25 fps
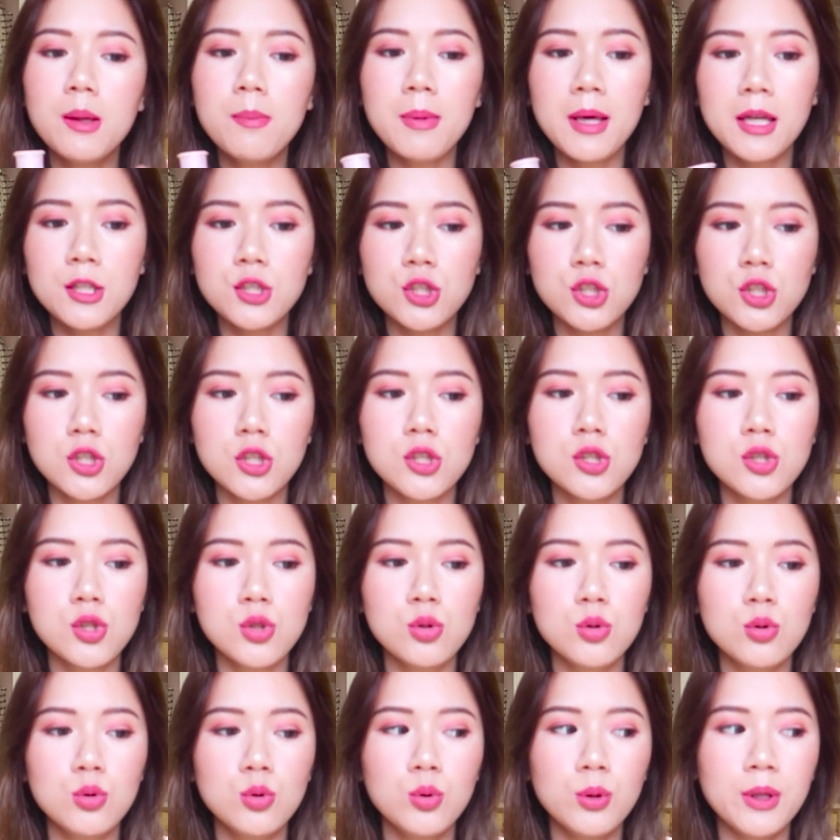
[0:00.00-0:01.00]
make sure
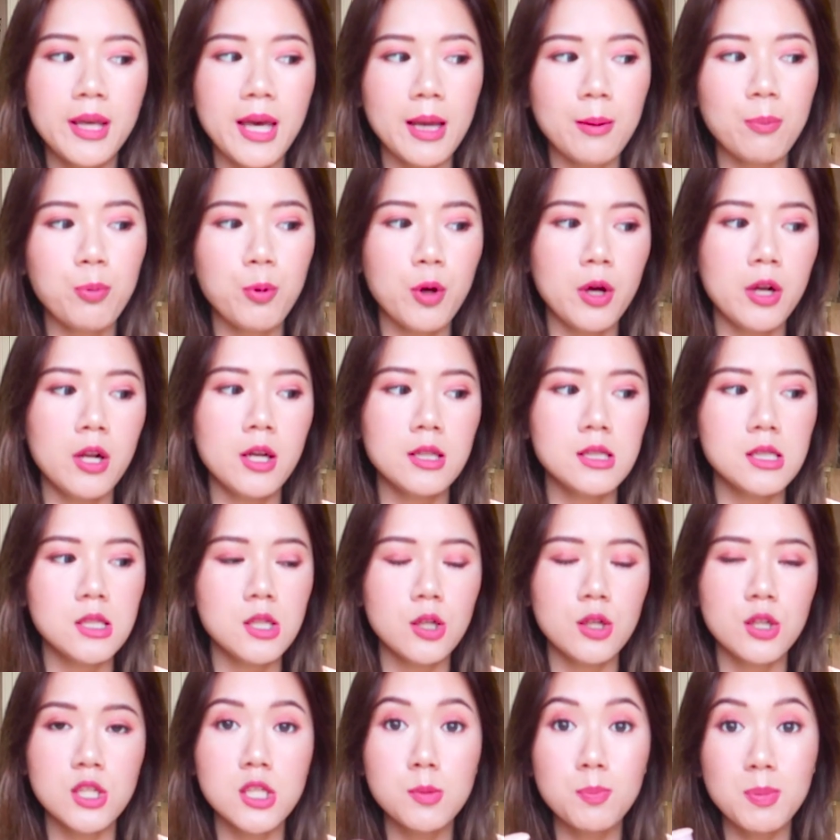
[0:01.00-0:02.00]
to get products
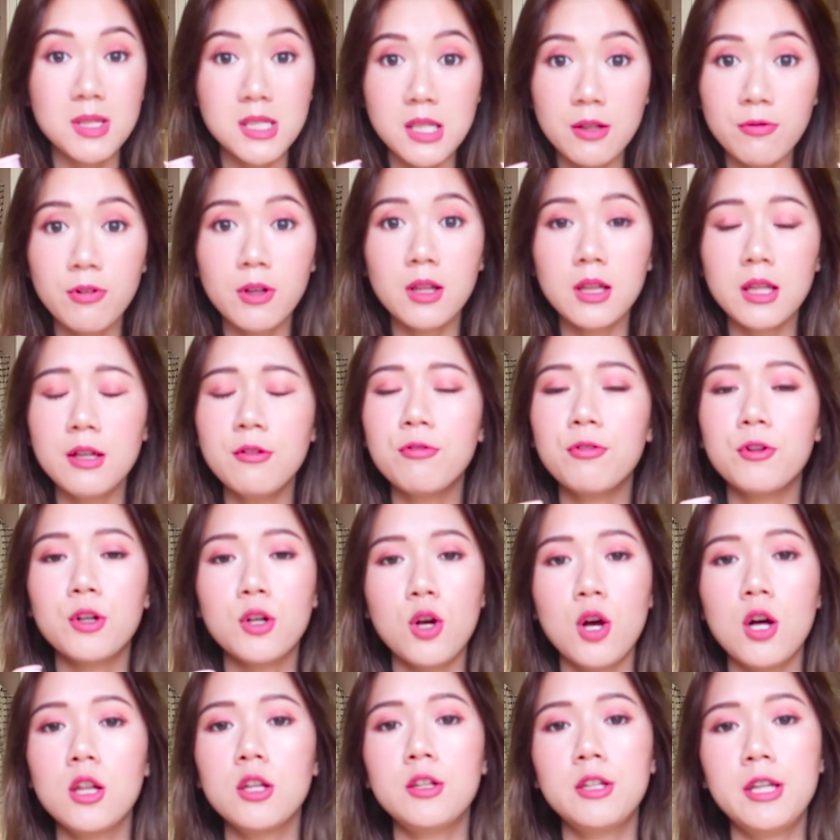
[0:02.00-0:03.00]
that are specifically for
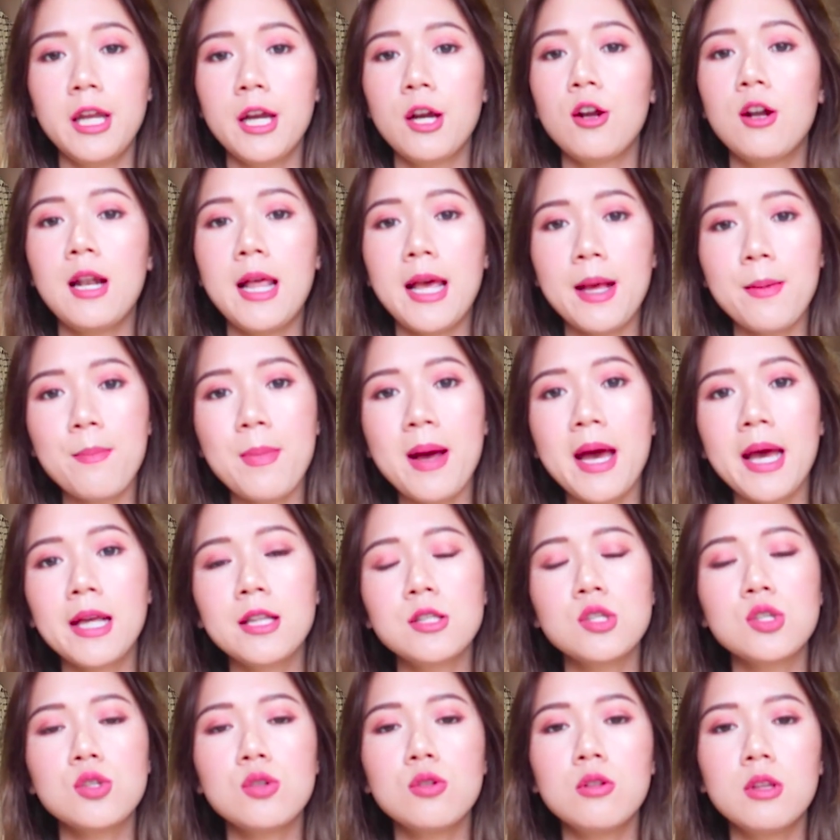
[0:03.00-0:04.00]
colored hair like
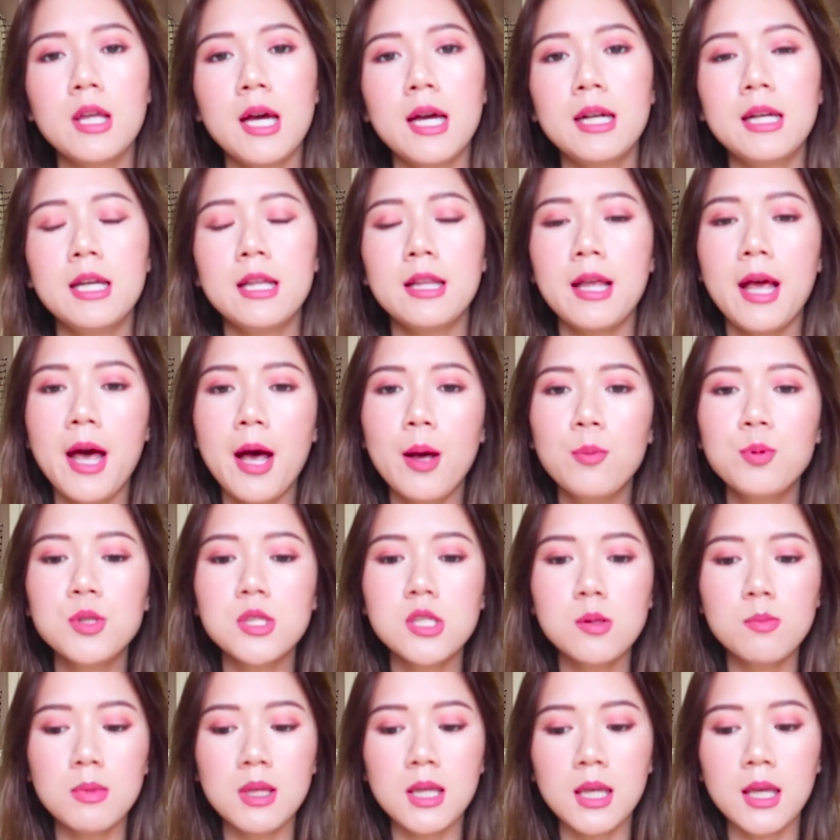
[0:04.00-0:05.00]
mine so that it
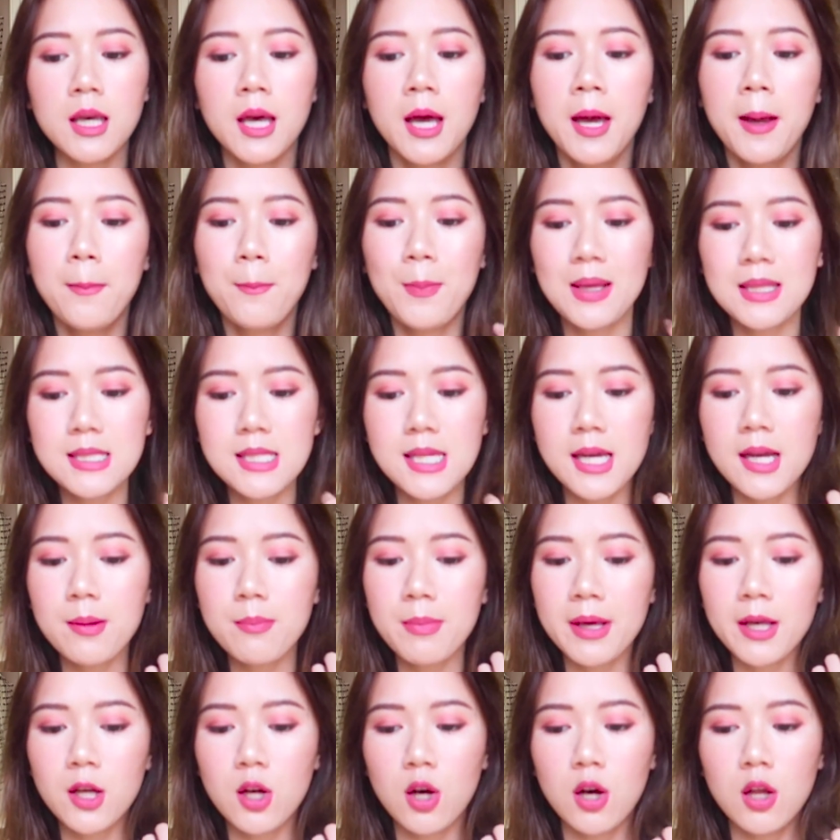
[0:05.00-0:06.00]
helps me maintain
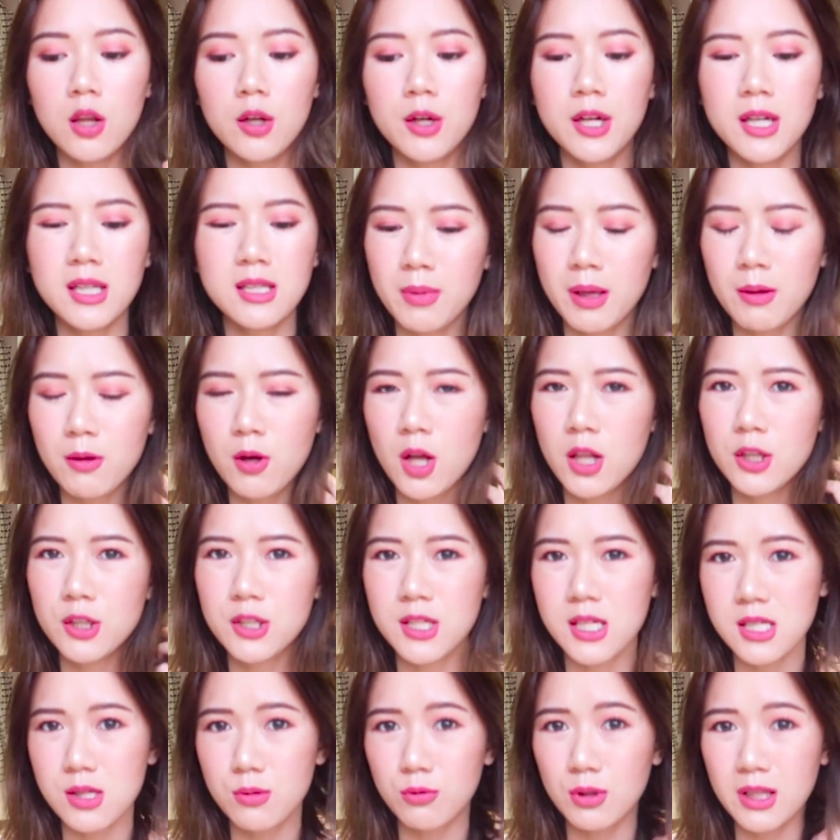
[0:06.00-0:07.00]
my color. My color
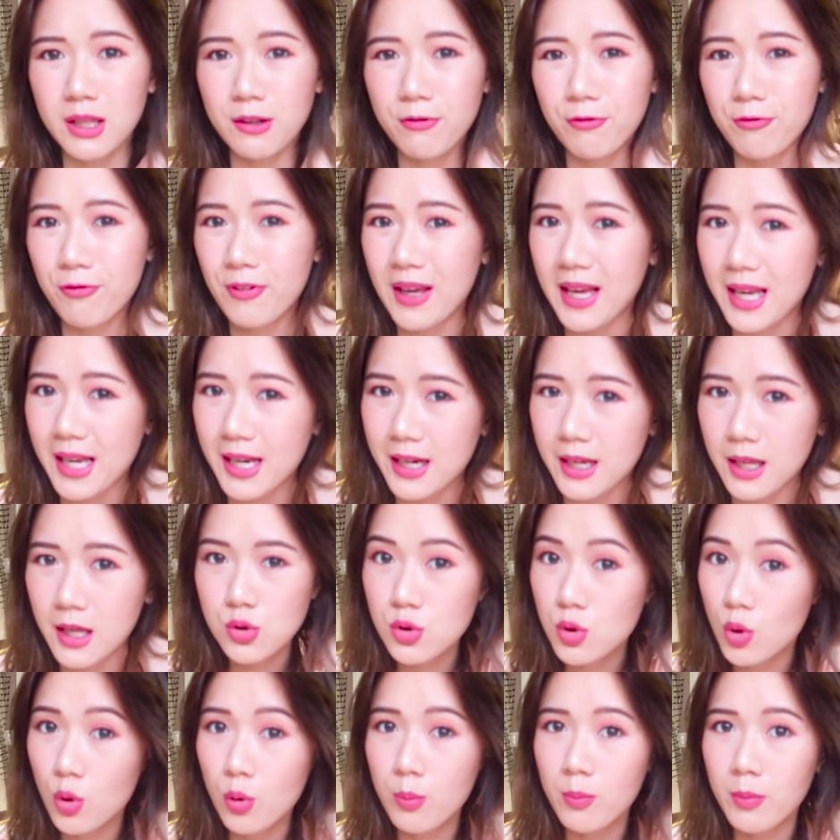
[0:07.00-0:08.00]
doesn't really fade
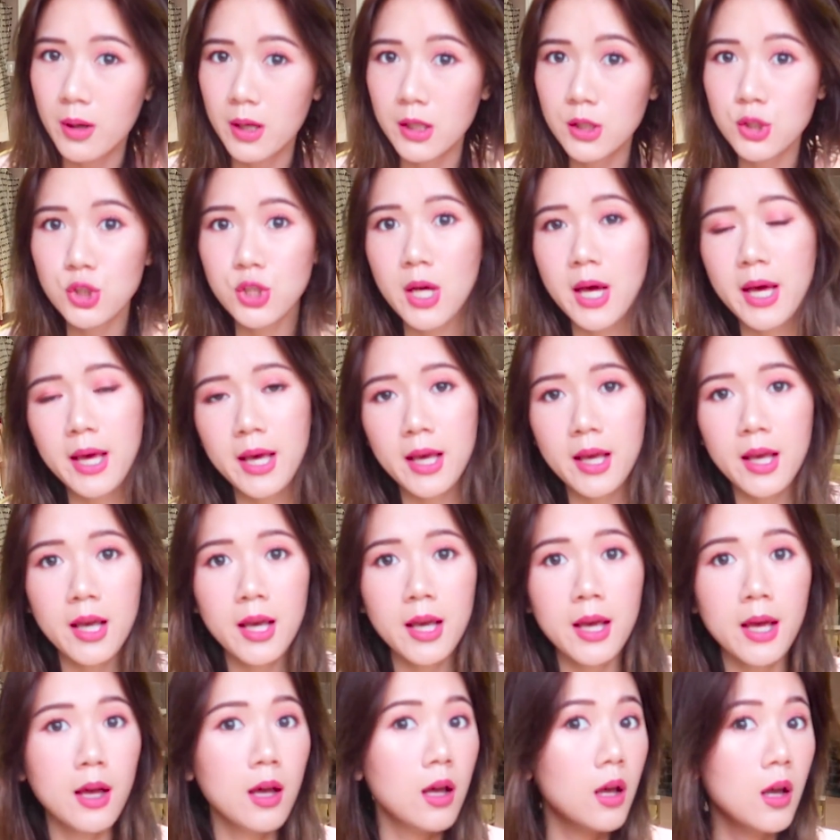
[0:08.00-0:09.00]
so much.
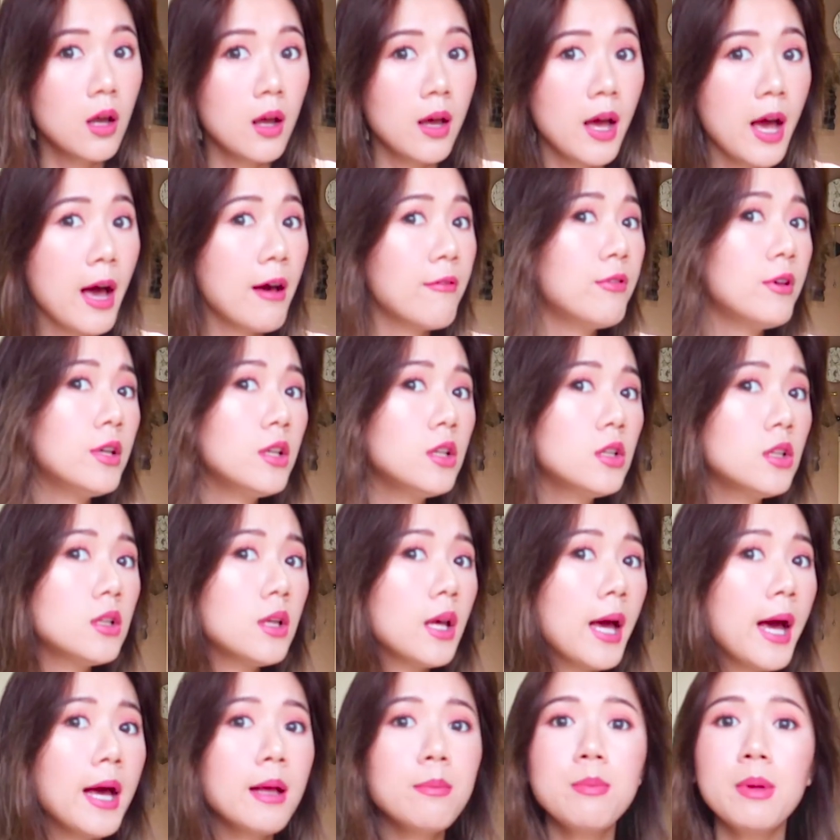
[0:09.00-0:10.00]
I haven't
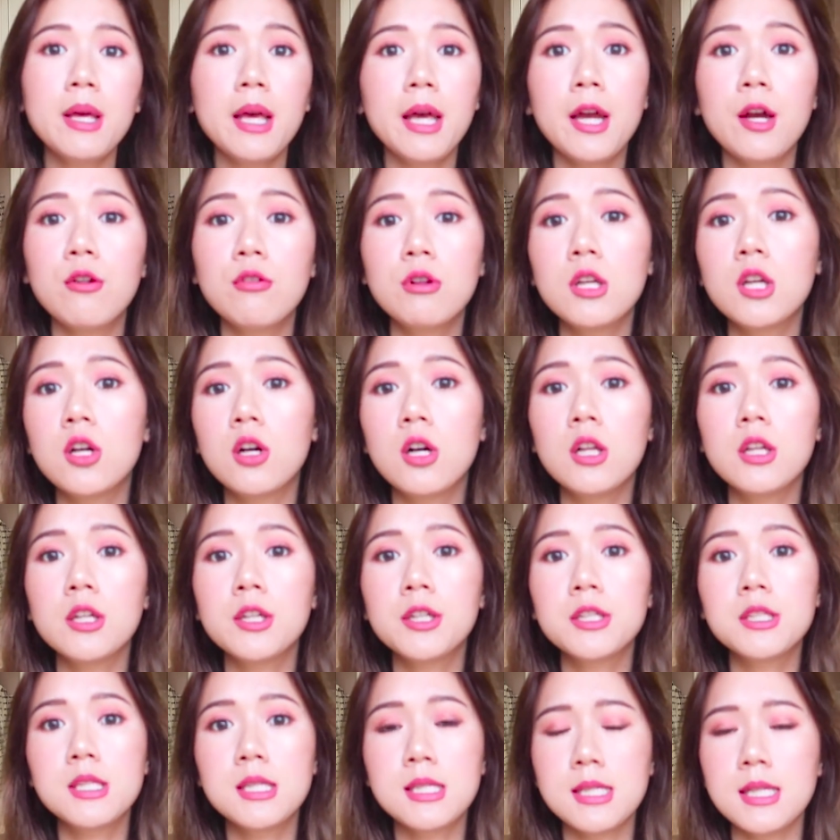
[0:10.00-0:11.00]
had my hair
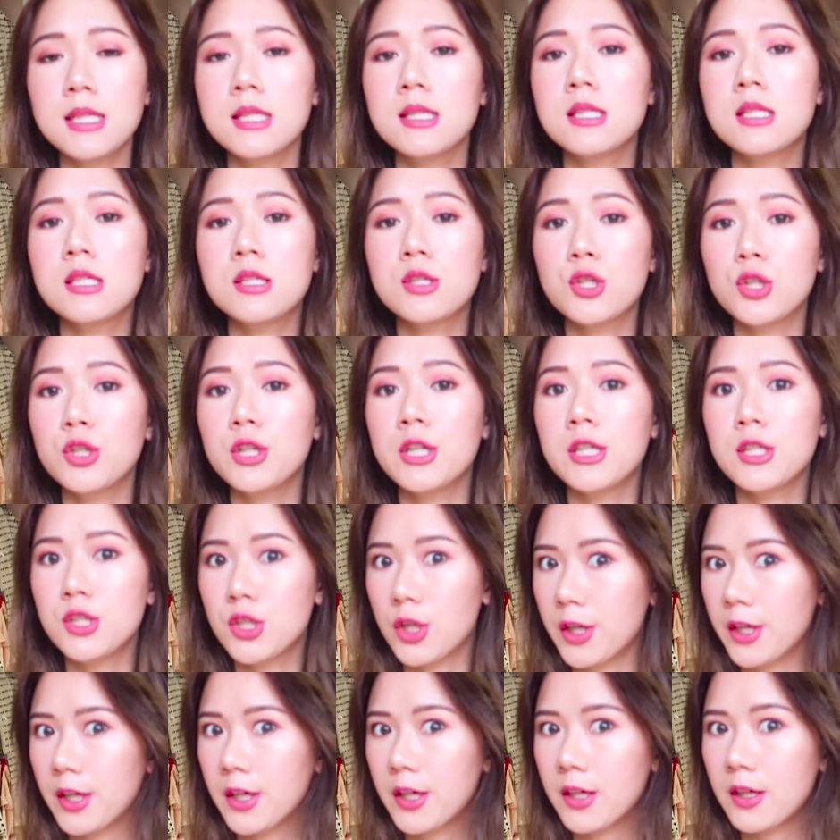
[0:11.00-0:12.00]
recolored since turning
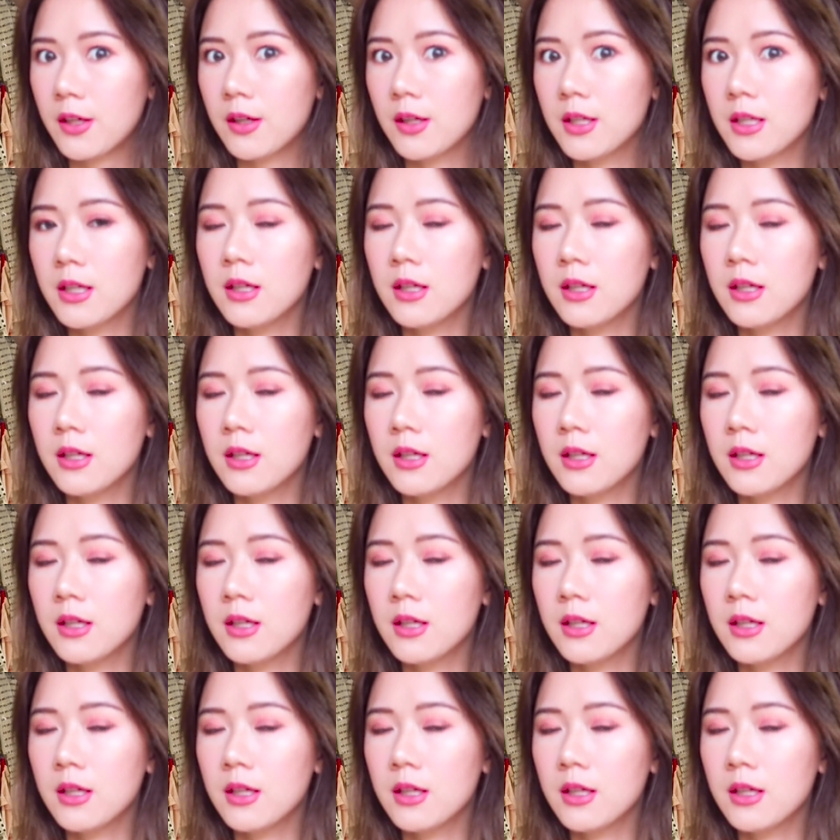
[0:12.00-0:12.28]
dark.